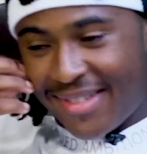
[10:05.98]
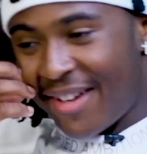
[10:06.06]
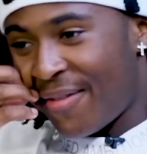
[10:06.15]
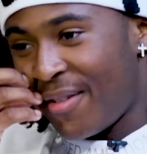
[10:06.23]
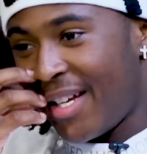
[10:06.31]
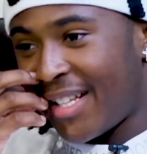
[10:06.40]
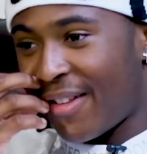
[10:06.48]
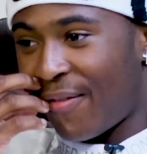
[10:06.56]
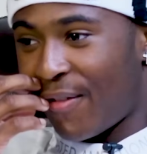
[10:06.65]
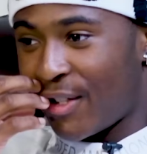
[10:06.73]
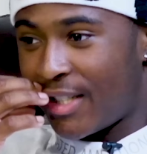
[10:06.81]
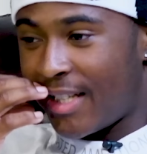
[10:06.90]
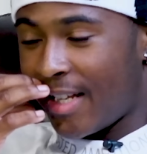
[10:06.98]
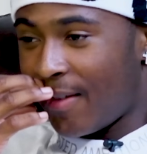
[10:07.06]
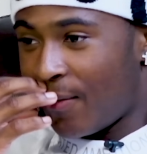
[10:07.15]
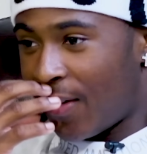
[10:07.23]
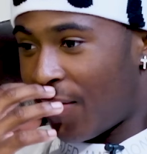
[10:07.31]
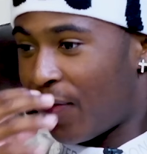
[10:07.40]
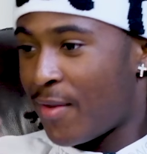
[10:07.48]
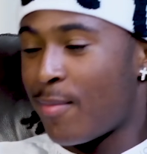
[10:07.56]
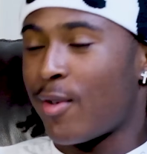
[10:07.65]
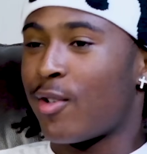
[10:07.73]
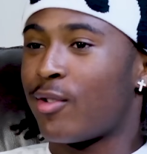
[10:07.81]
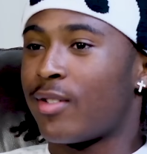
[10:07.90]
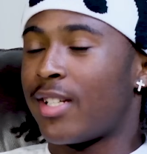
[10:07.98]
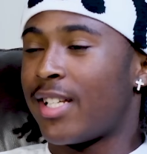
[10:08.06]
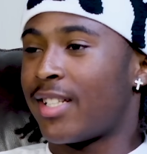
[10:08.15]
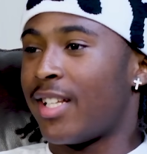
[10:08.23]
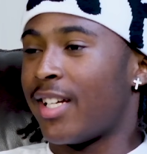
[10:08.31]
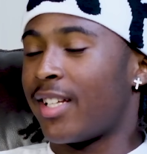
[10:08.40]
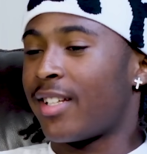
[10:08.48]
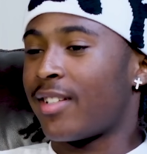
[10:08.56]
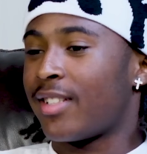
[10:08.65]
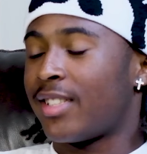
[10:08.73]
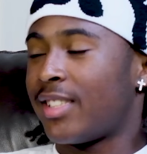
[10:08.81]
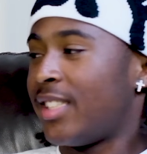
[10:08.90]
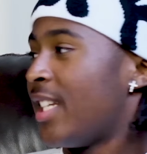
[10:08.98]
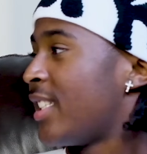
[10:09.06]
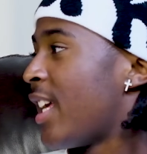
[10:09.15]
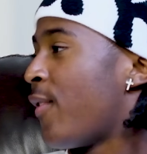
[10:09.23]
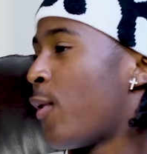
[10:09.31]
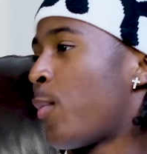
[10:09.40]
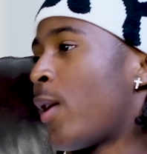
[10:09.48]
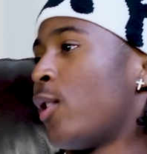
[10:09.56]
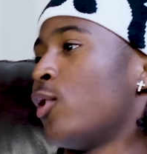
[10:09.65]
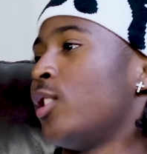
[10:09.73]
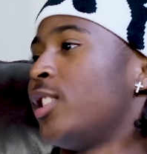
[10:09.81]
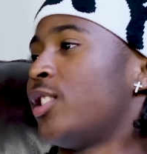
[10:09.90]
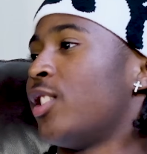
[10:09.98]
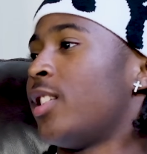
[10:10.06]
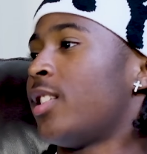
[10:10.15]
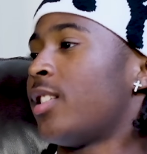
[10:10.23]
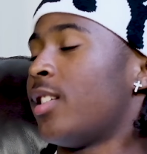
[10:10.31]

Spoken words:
I feel like the first thing with a female is like she has to have her priorities straight.